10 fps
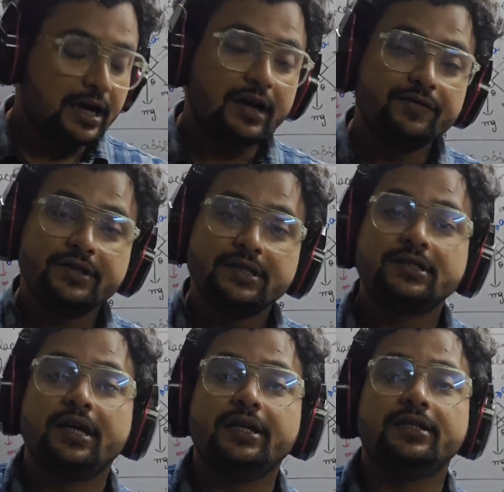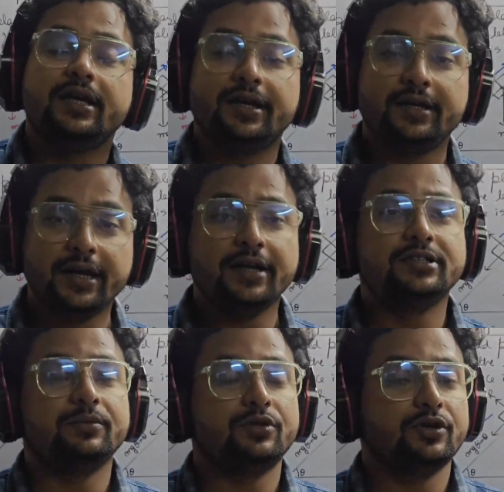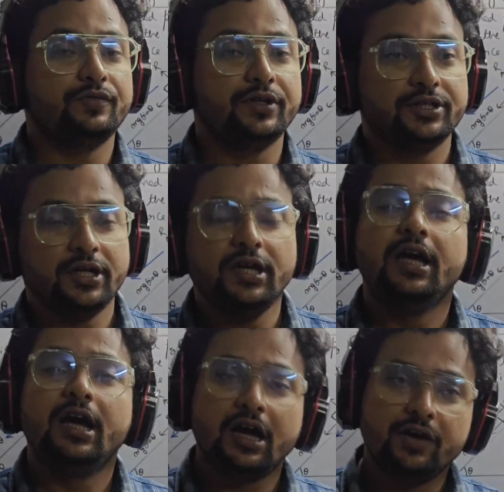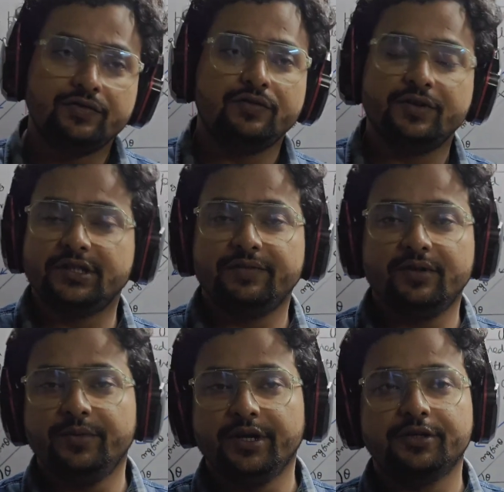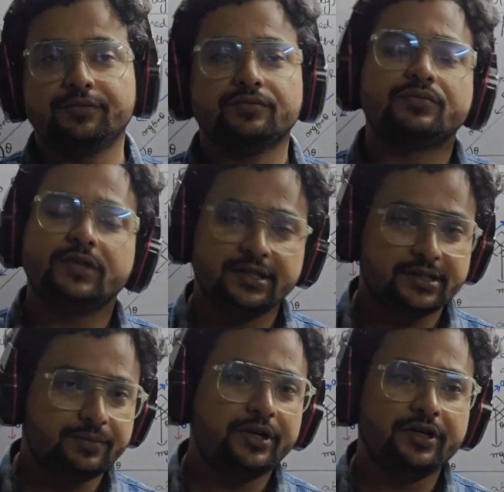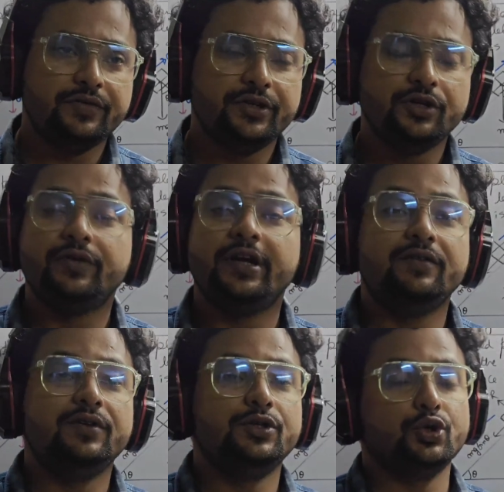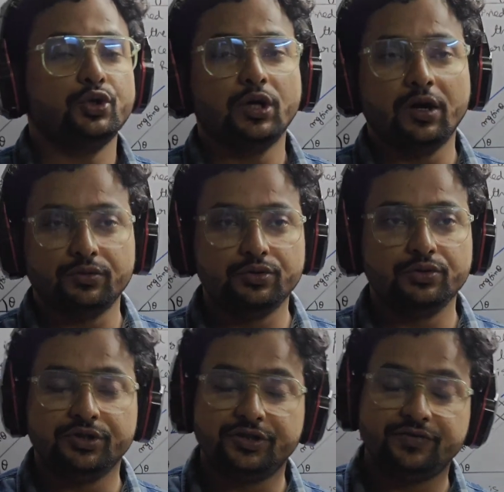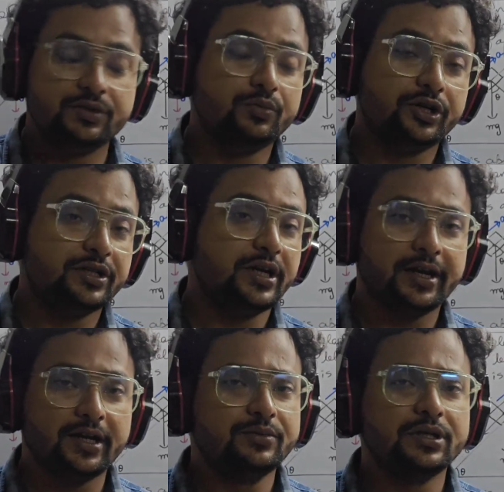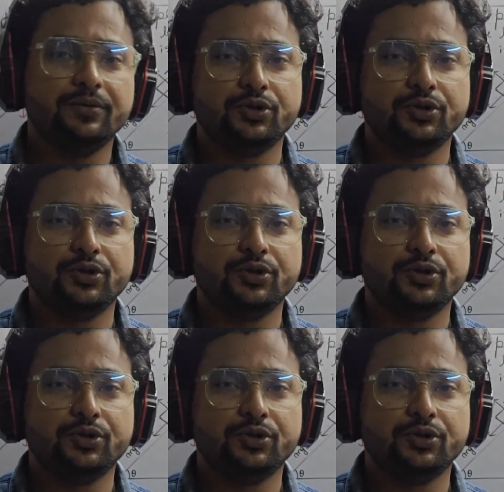After studying the entire chapter of friction, afterwards I will make a separate video where I will show you how to do this free body diagrams.